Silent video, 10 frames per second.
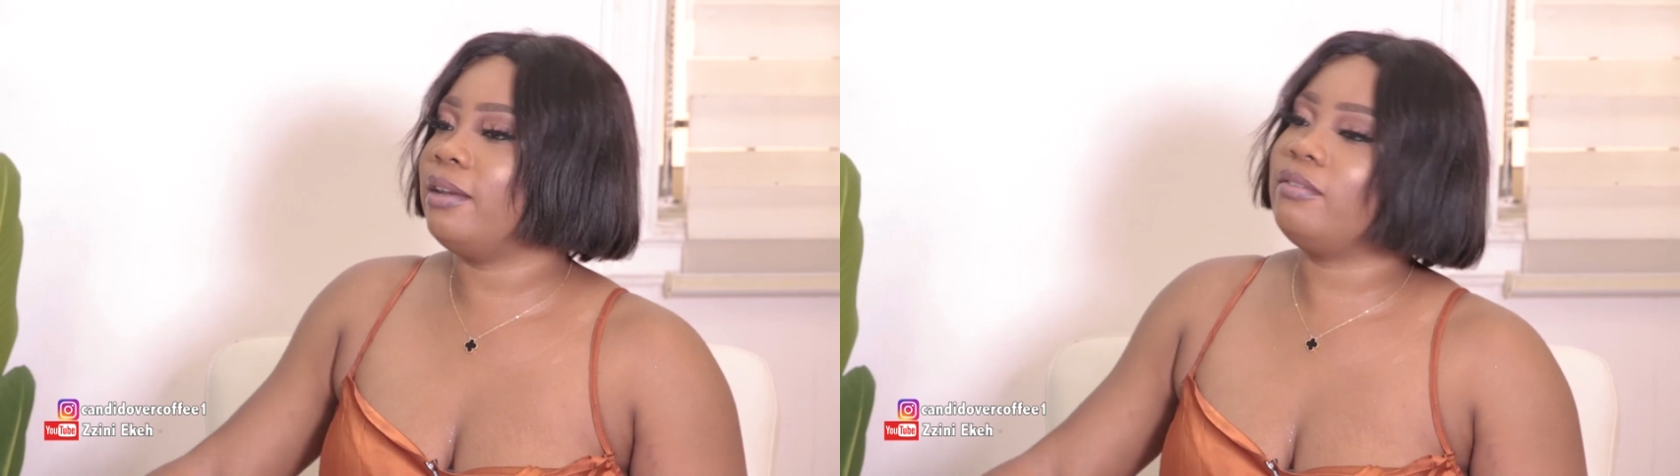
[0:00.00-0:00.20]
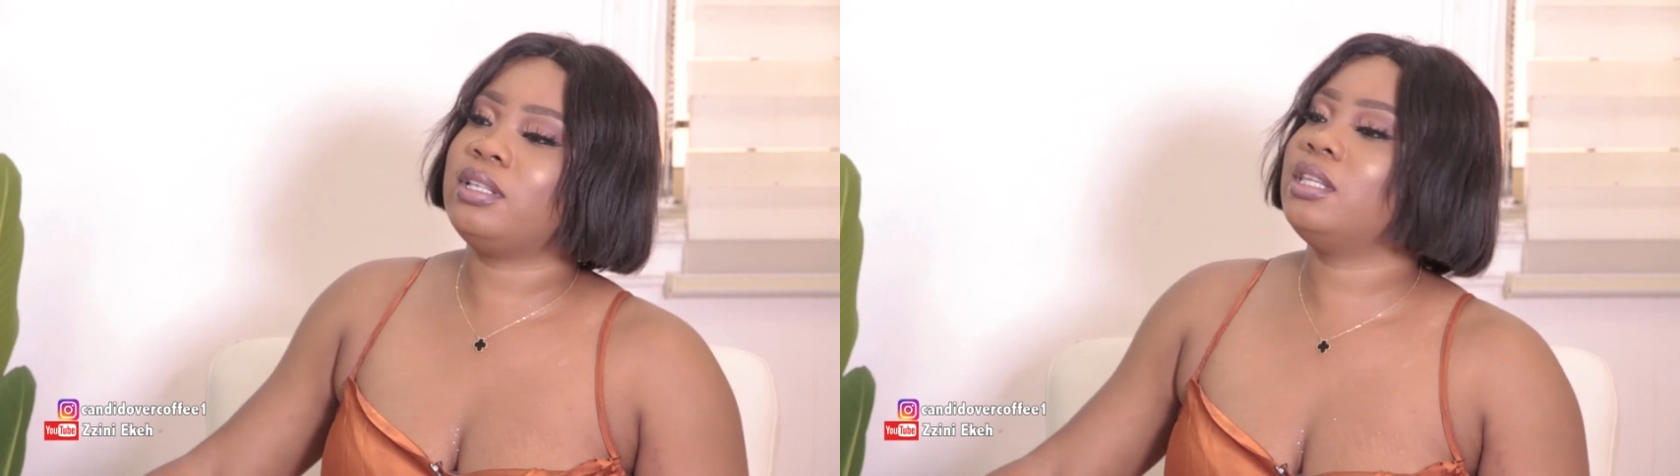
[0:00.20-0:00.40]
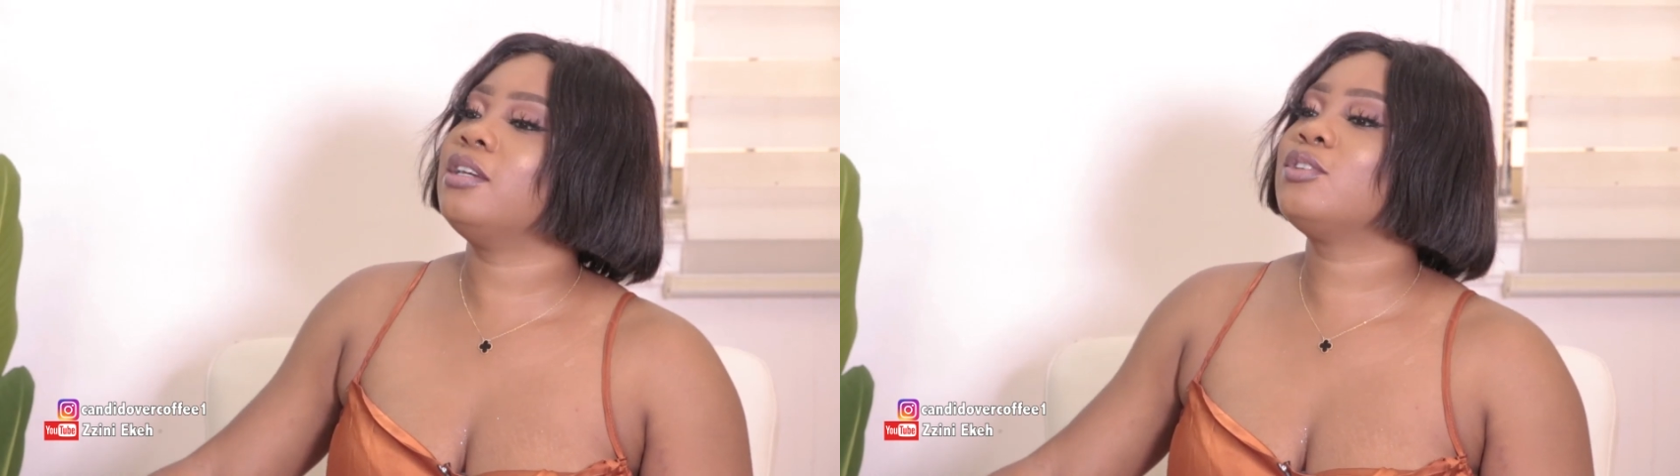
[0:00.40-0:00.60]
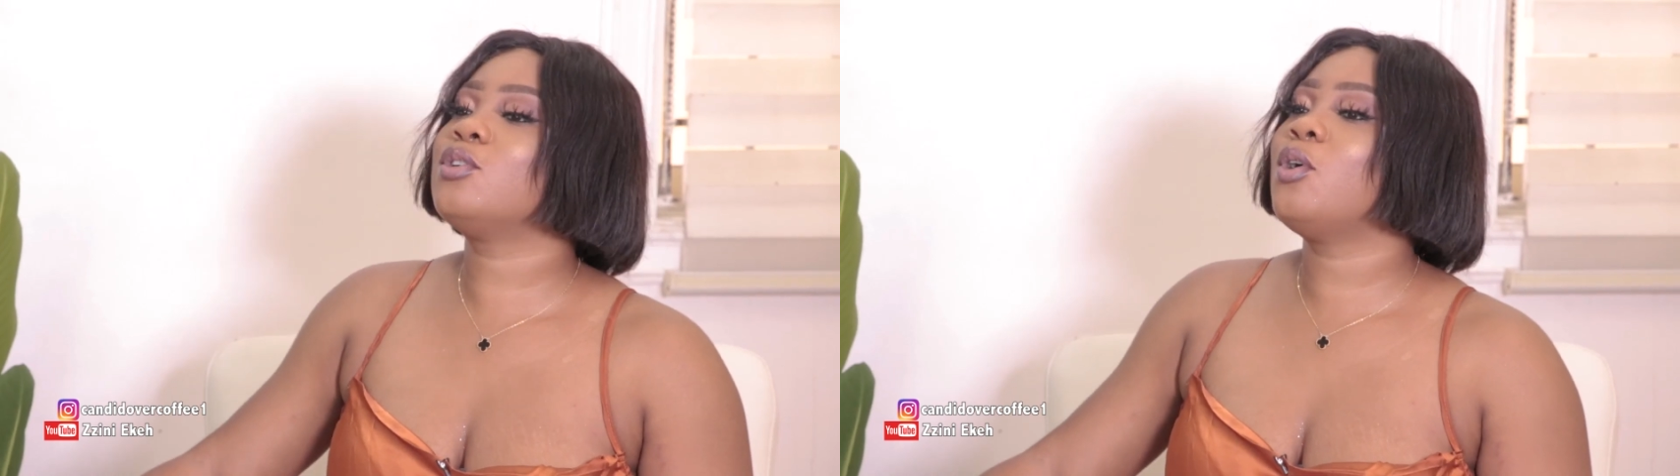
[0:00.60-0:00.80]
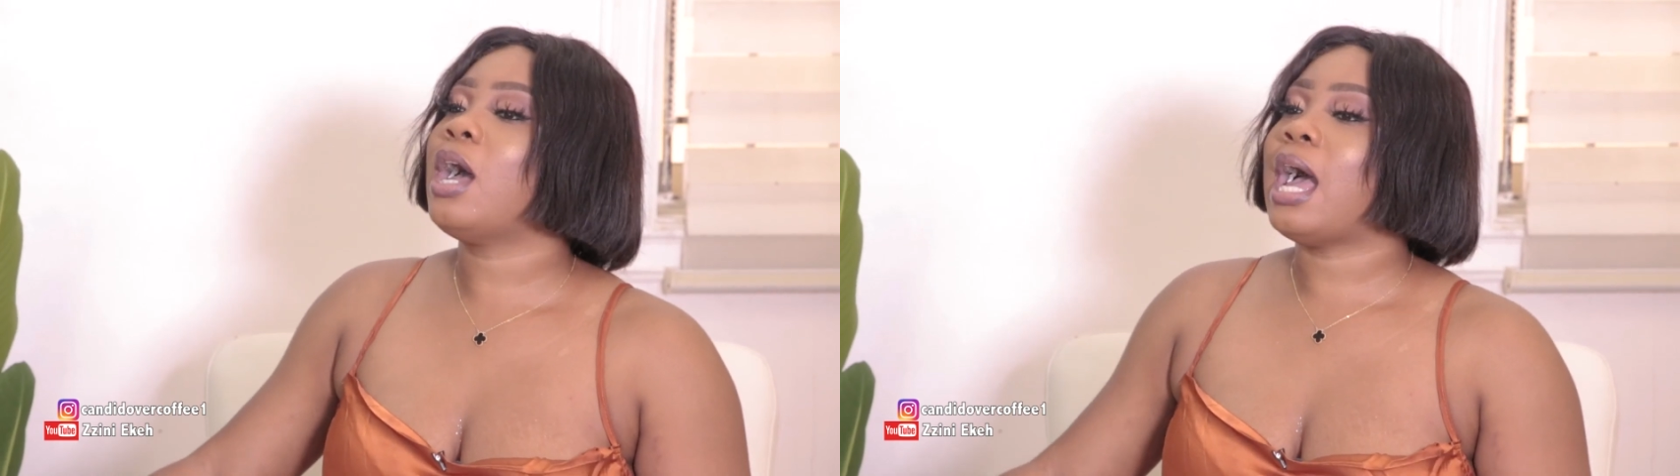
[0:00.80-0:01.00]
everything?
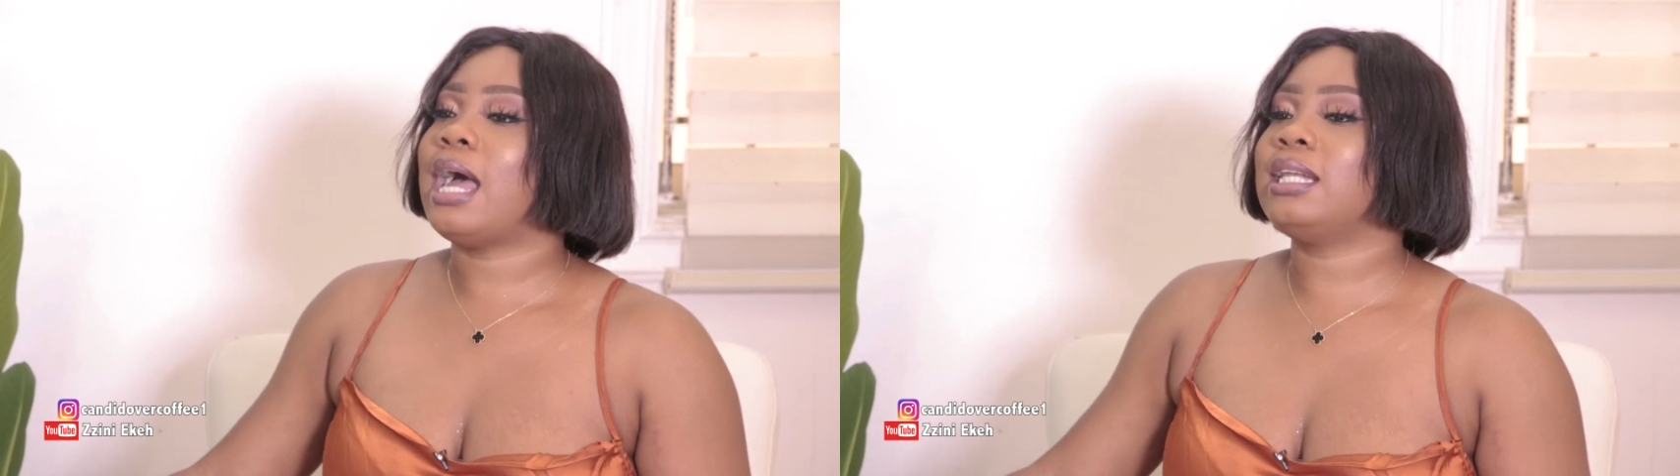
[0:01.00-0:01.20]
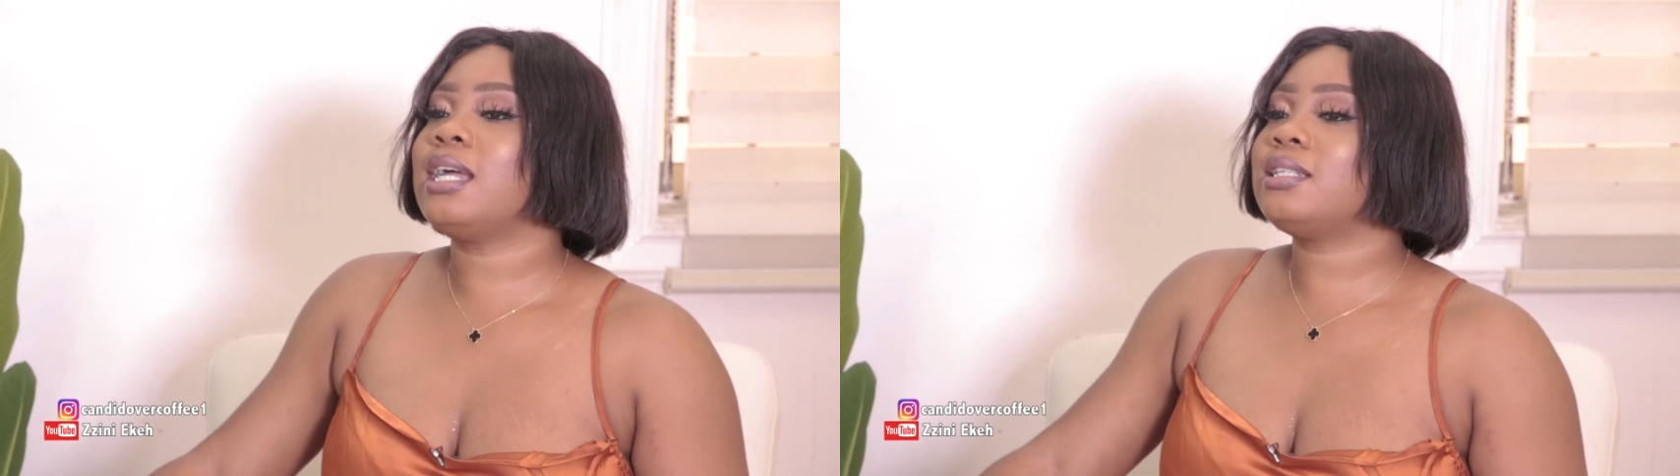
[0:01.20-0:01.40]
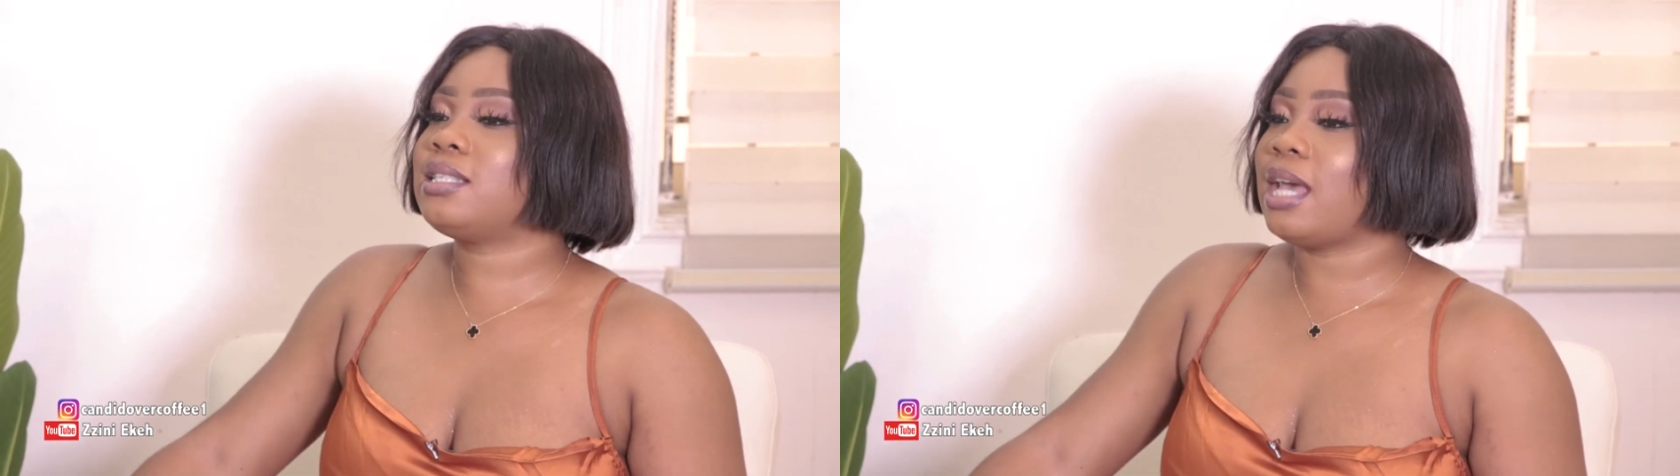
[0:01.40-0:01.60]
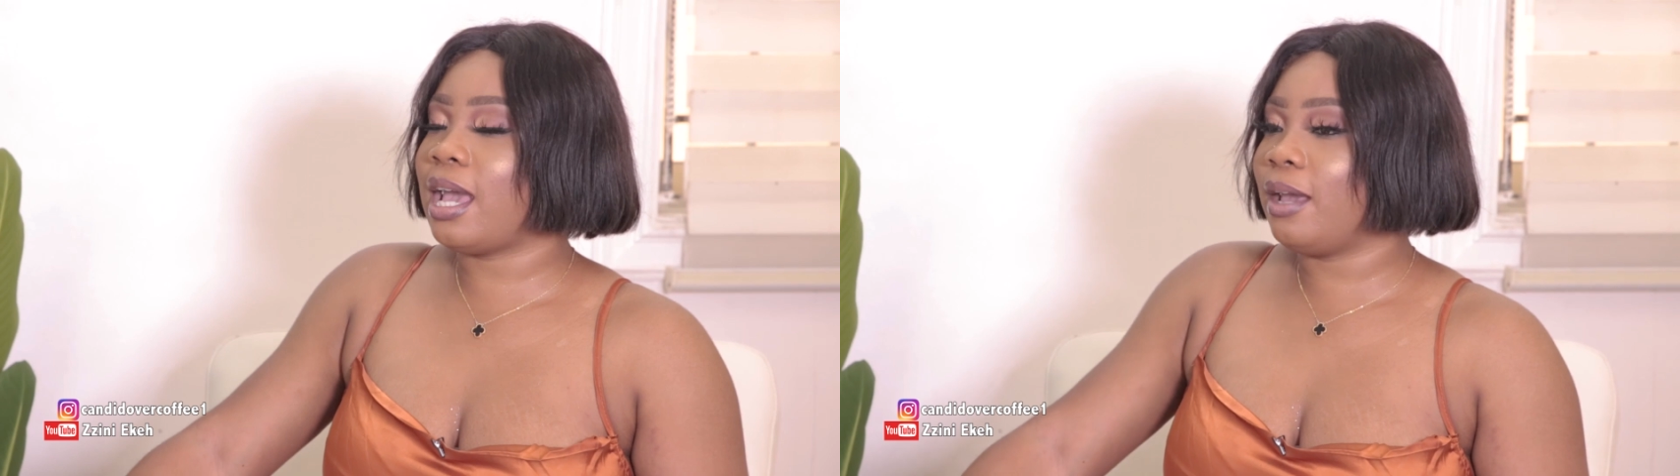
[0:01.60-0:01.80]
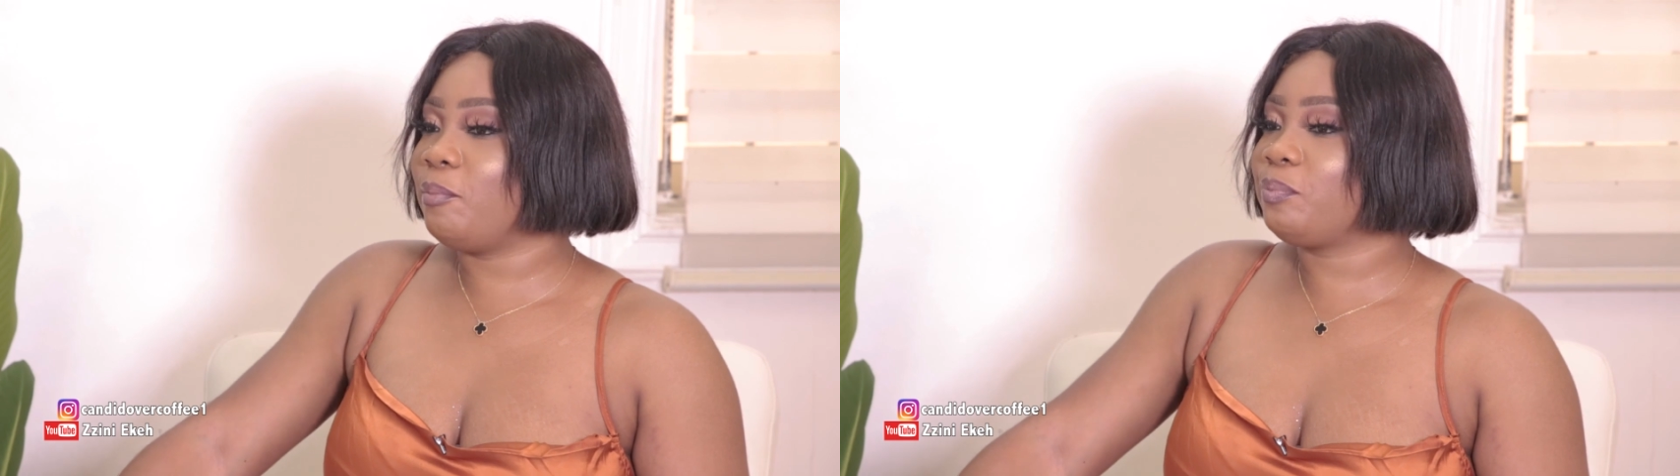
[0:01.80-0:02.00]
So at that
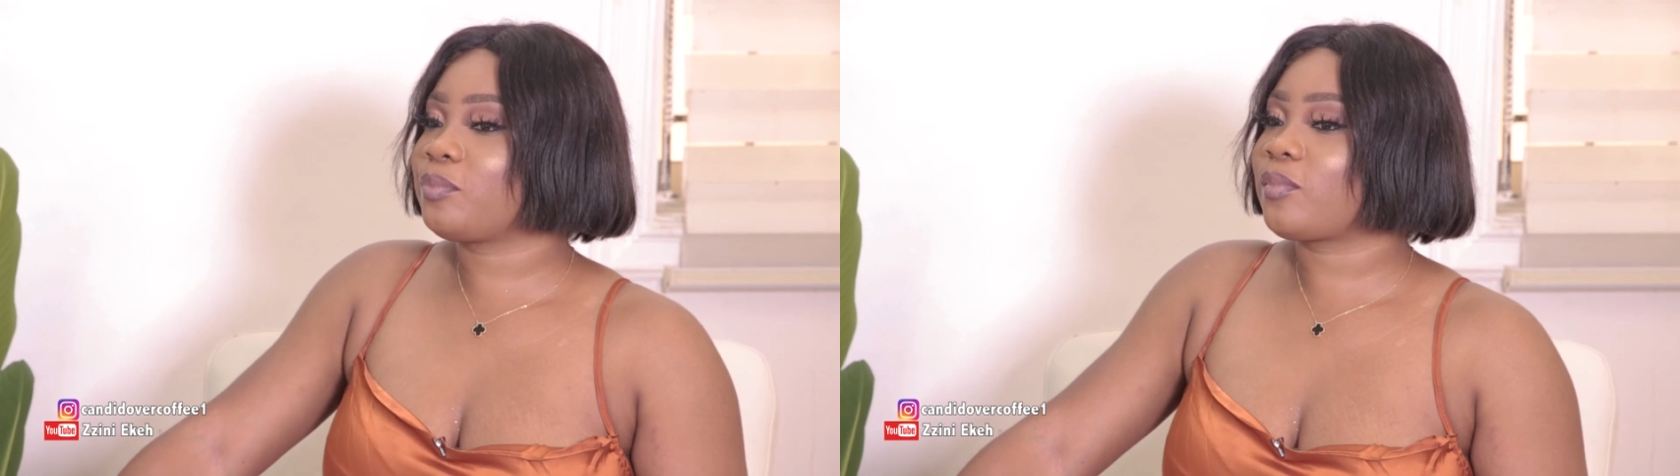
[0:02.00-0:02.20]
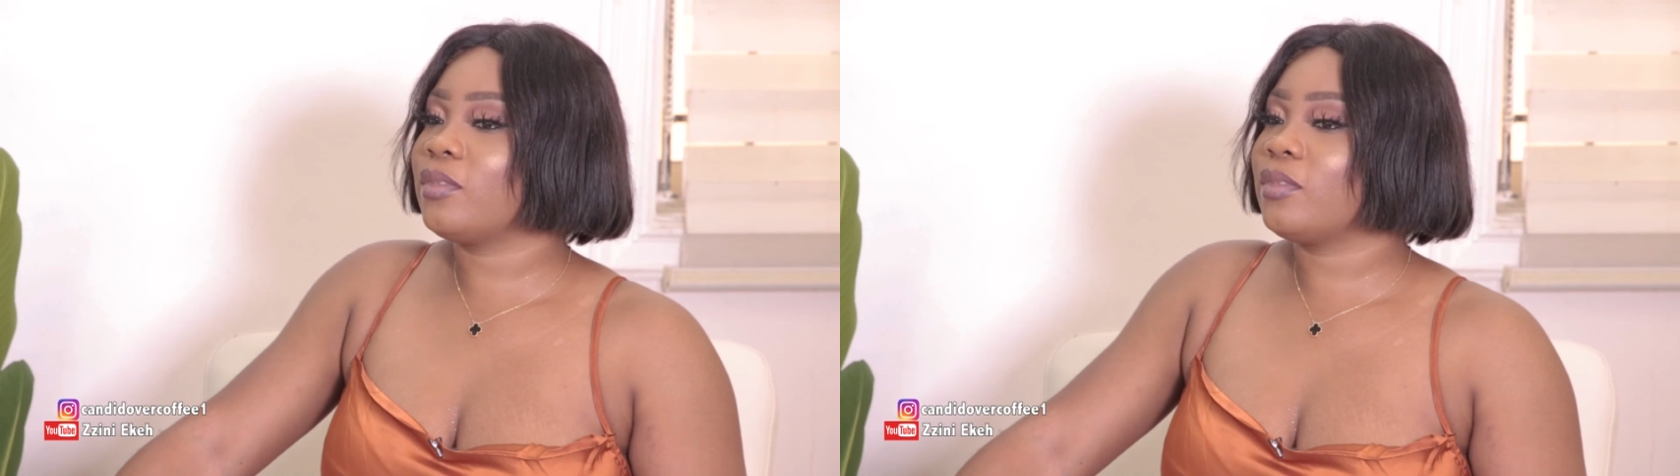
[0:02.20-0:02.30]
time,